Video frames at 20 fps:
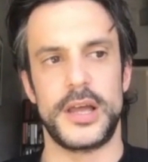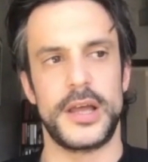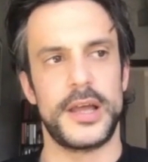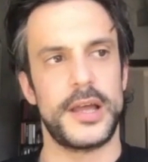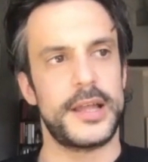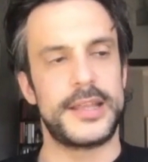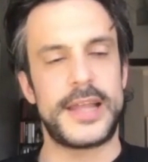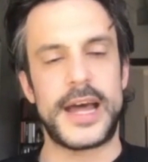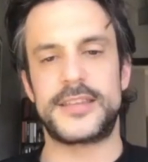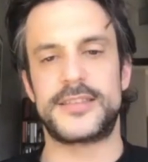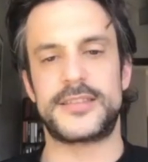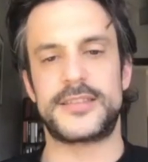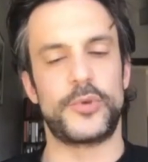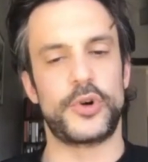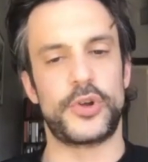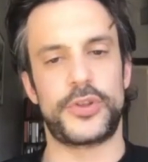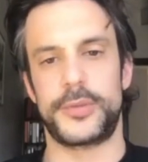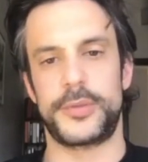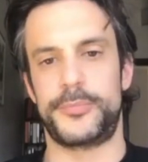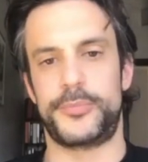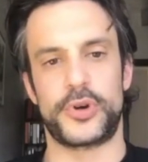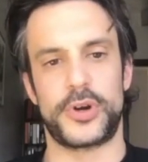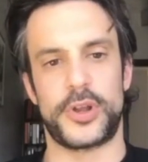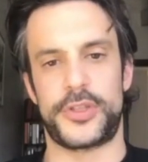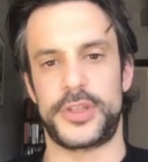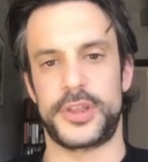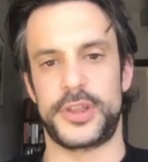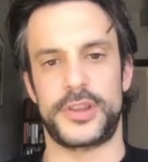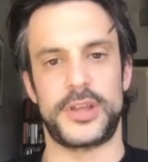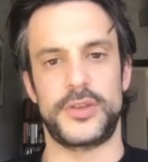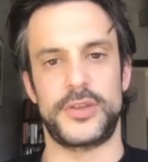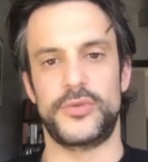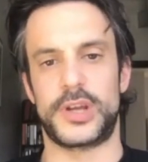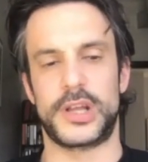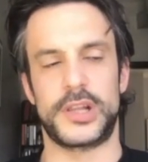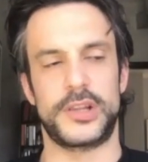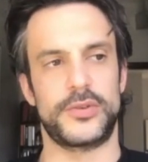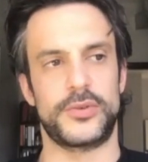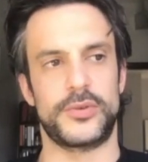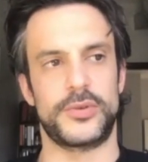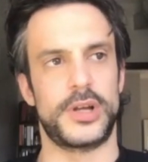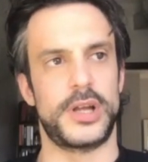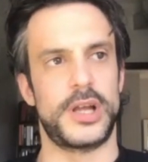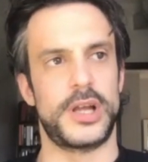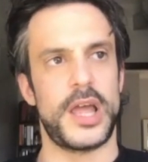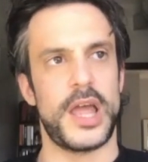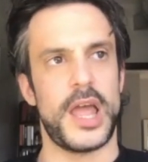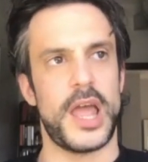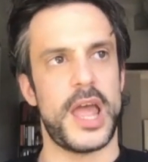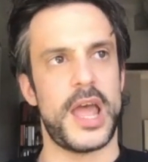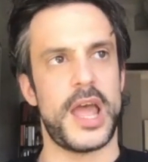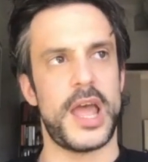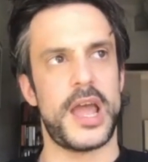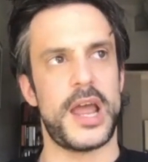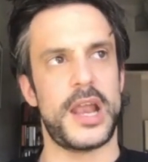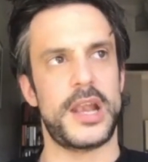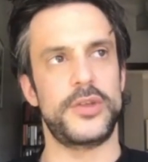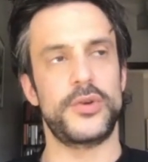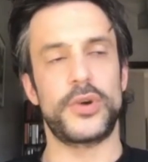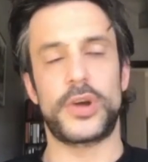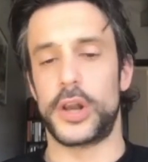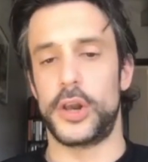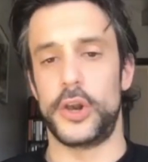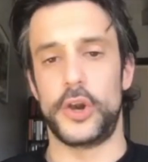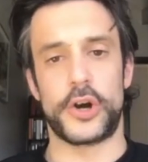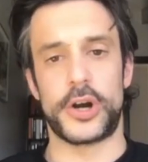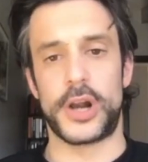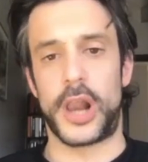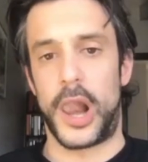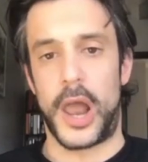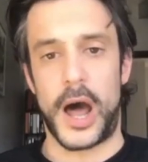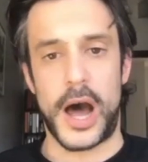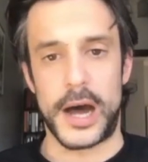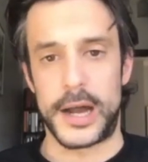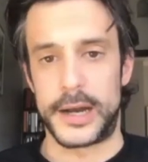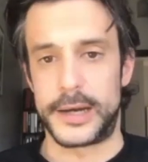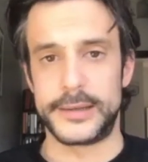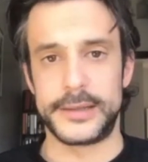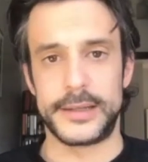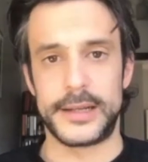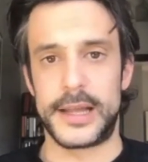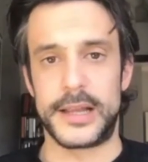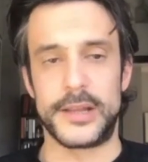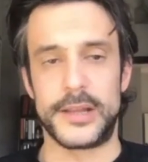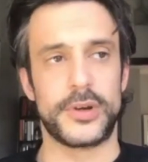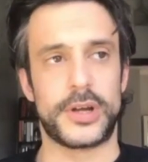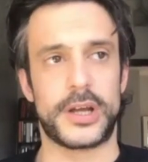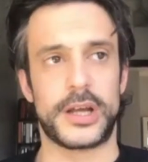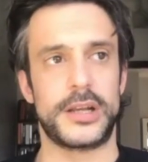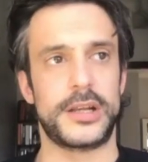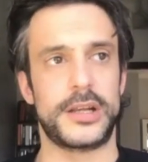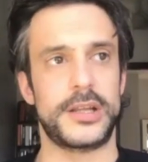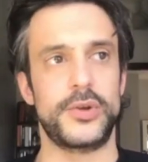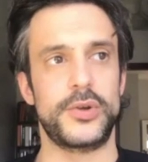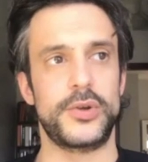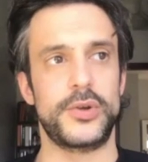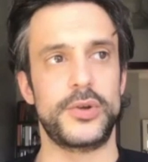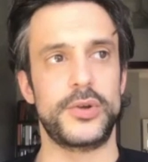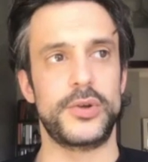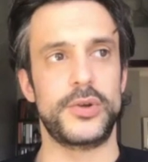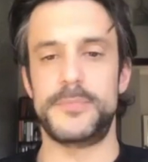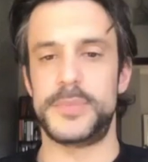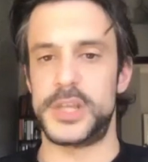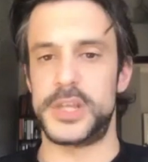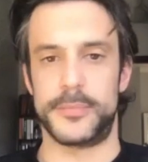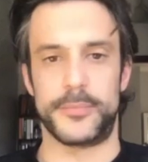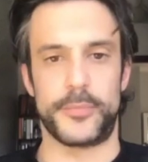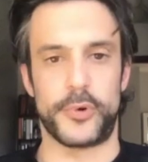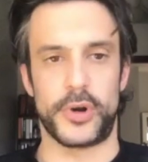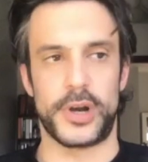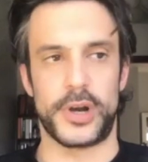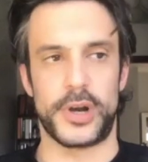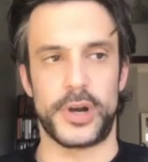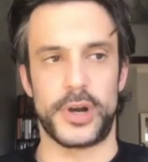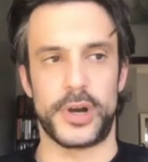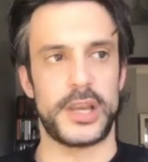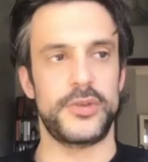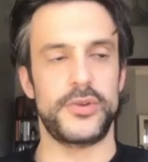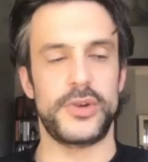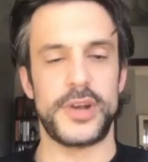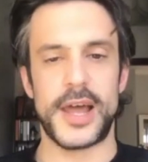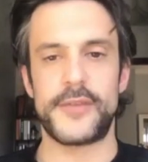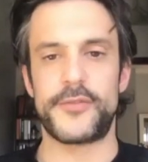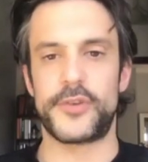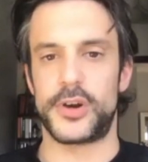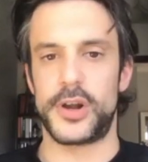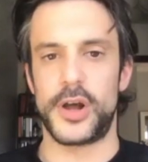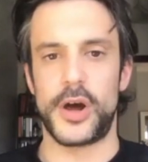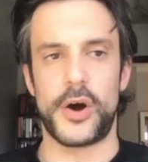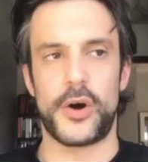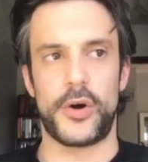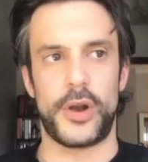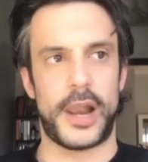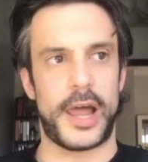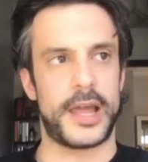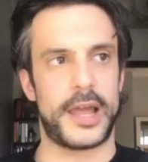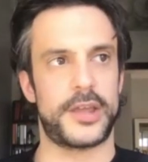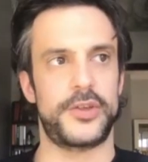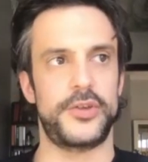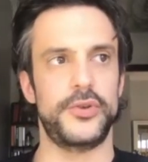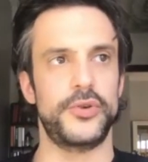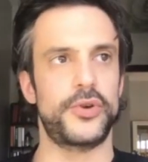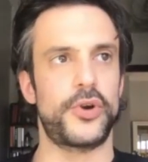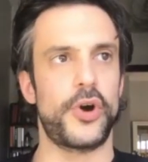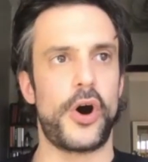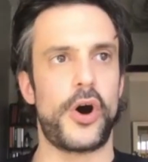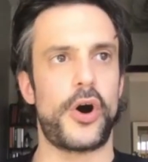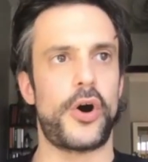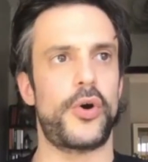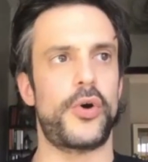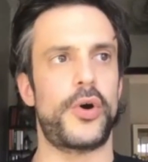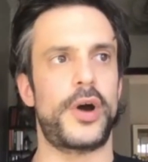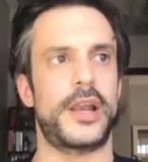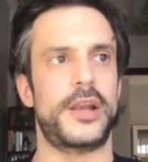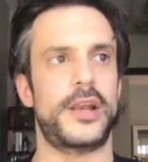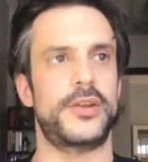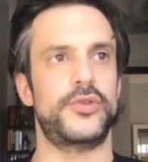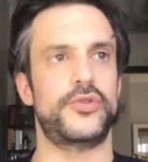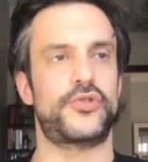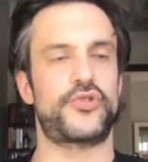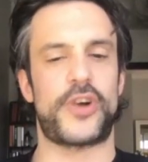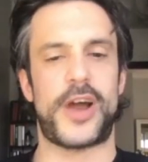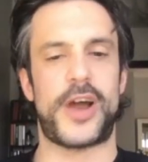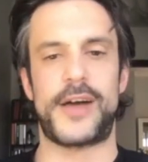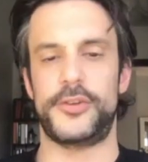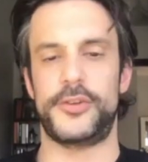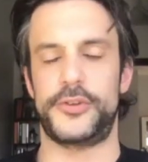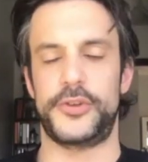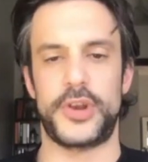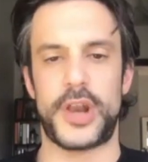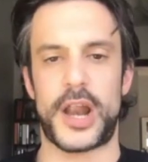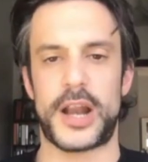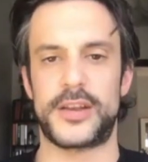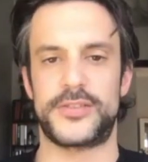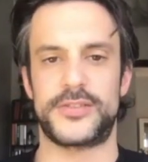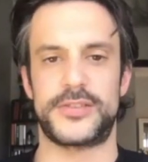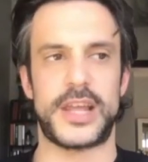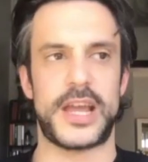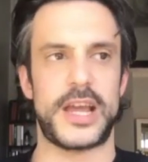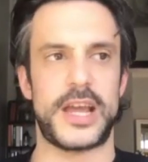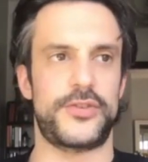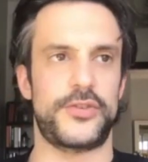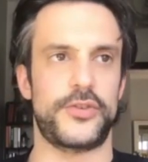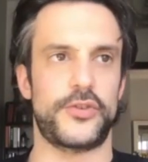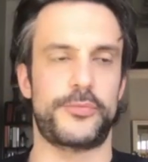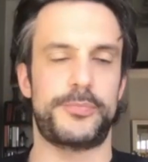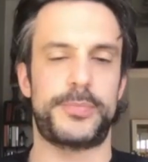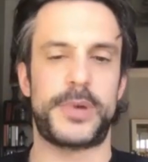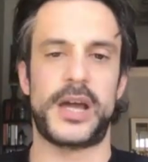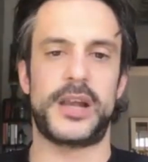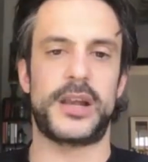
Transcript: that's the most important thing that you can do and you can learn a lot and you can you can meet people and you never know like you go and you travel to the united states and spend a